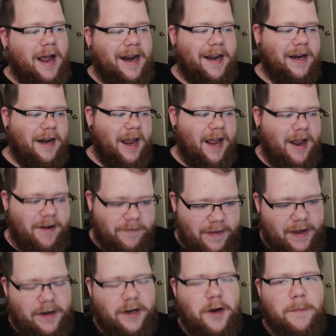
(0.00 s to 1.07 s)
I can have
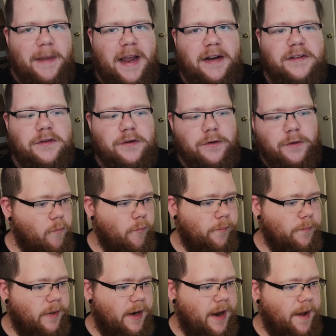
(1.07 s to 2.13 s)
that to come back to.
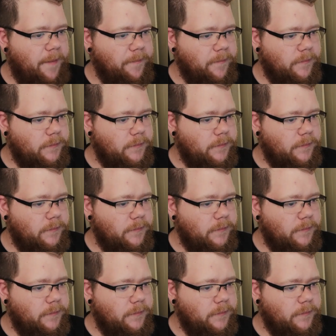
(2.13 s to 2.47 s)
But yeah,